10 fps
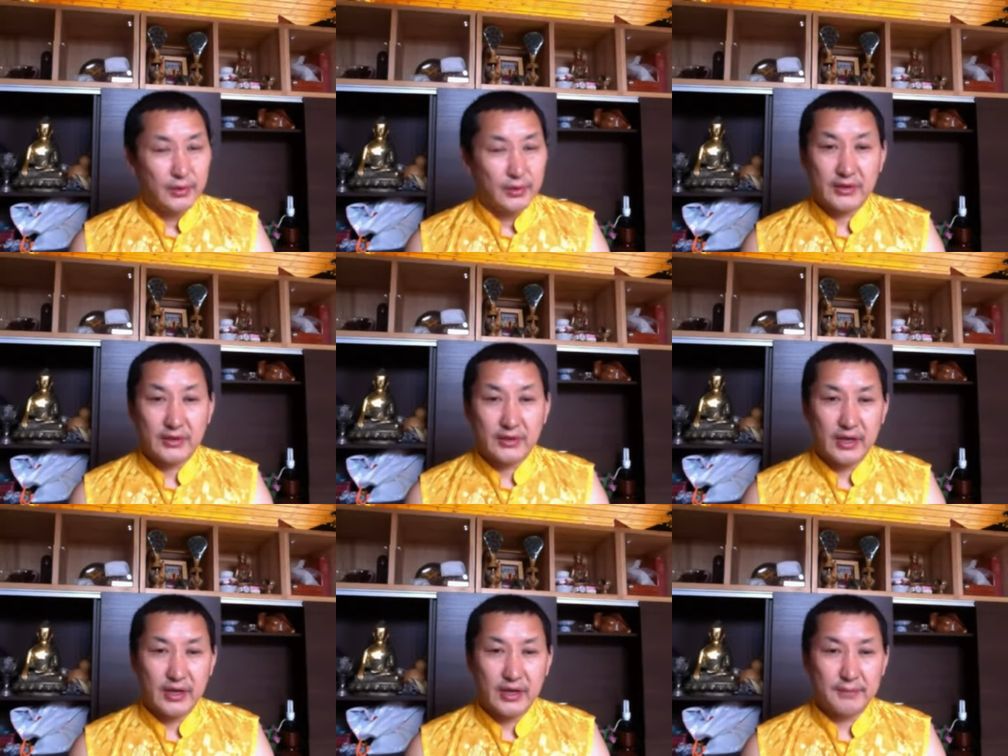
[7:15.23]
we are
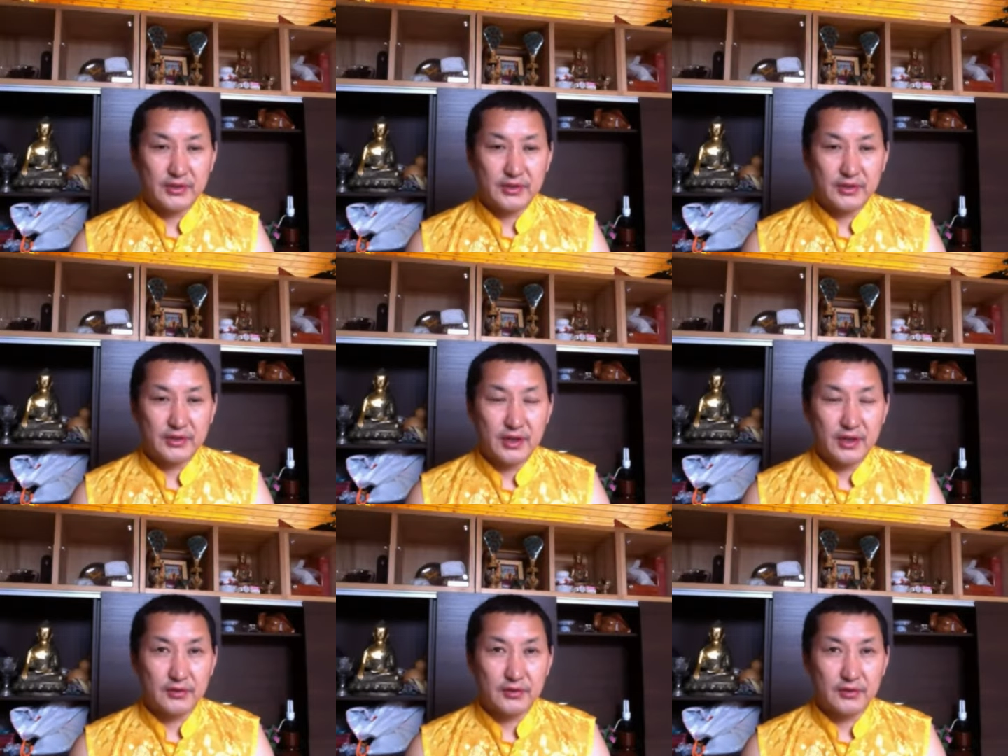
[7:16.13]
talking about a
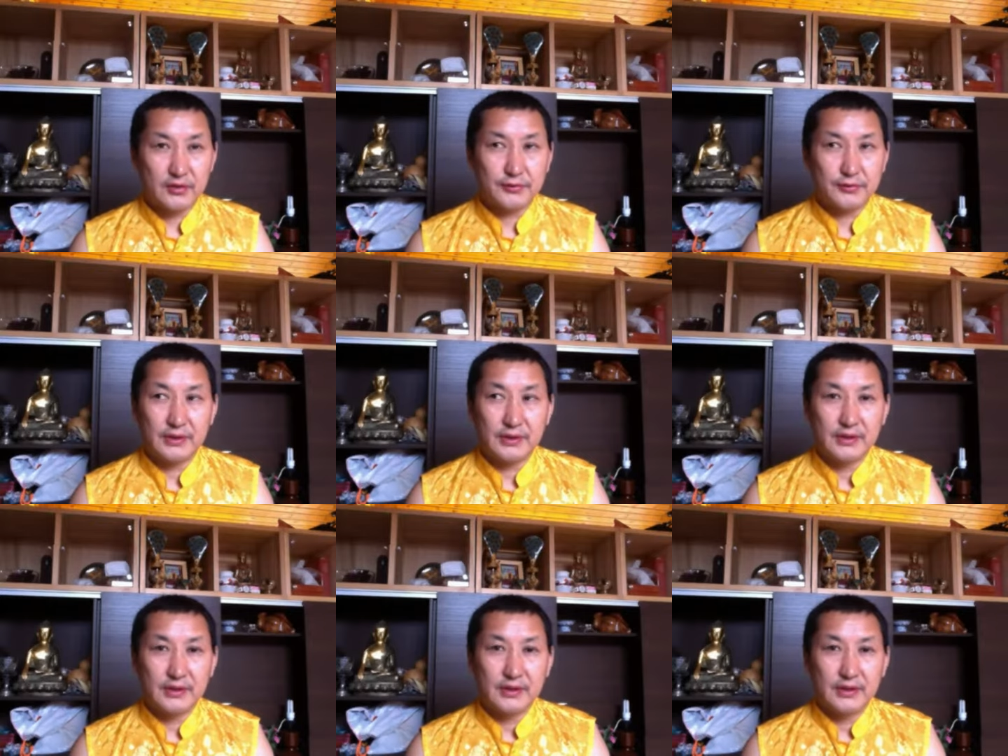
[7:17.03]
lot of
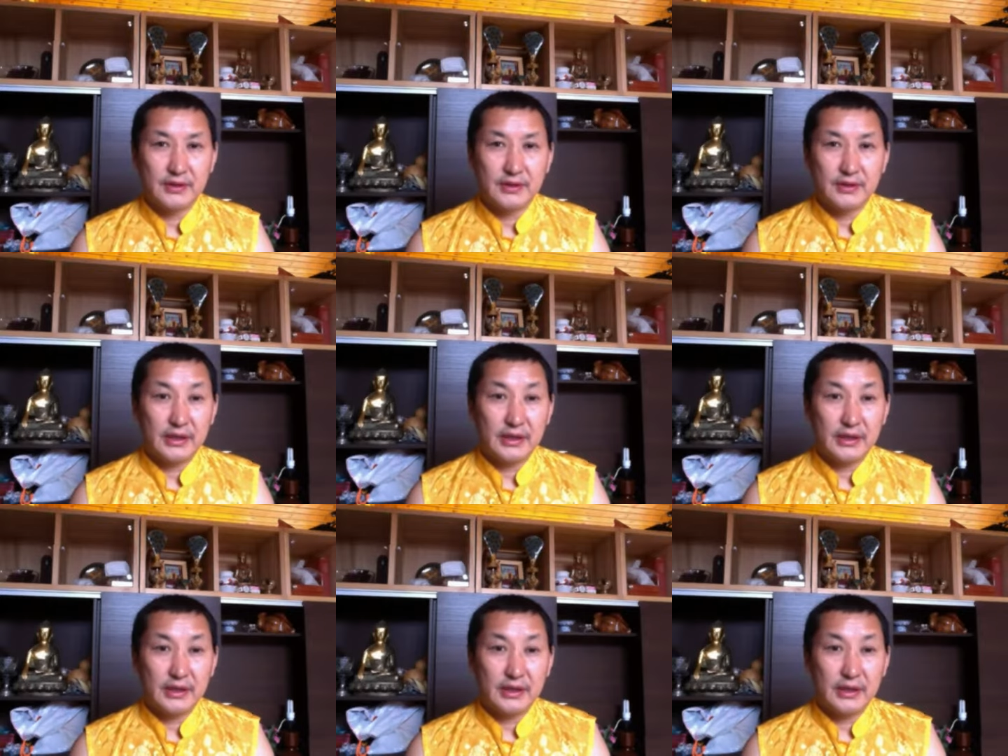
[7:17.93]

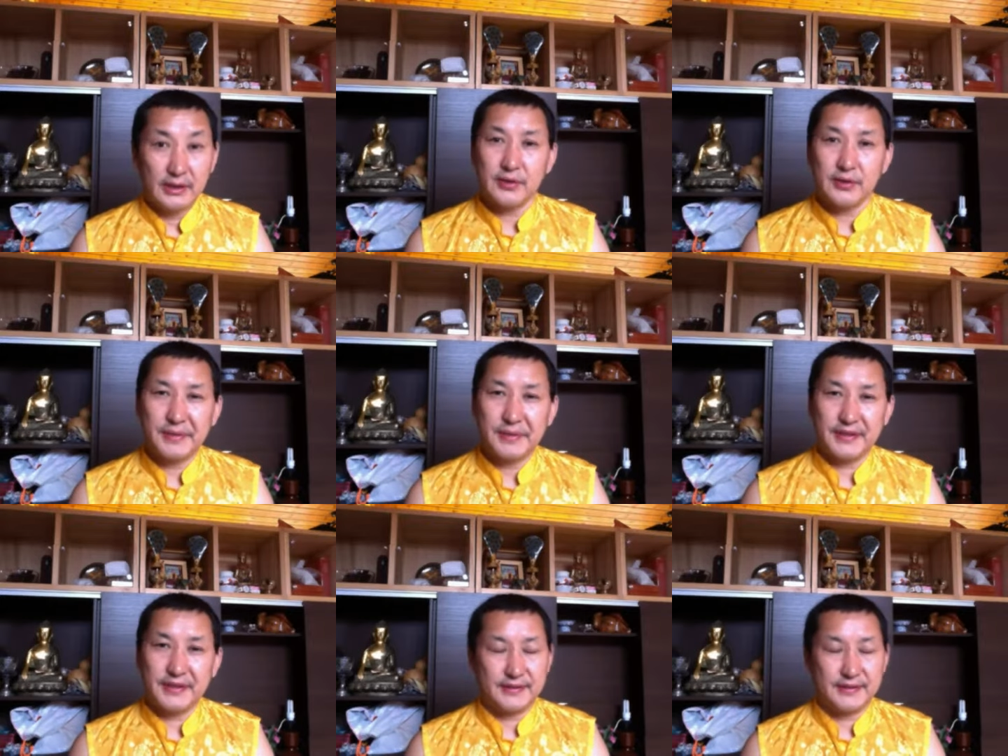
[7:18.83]
inner
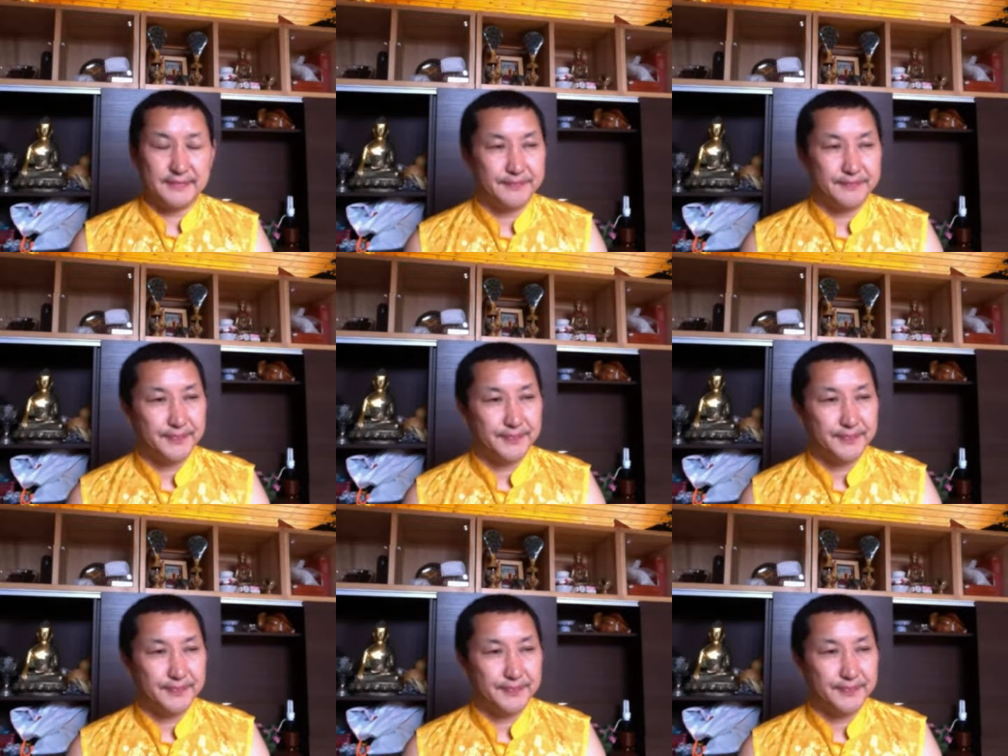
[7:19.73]
peace,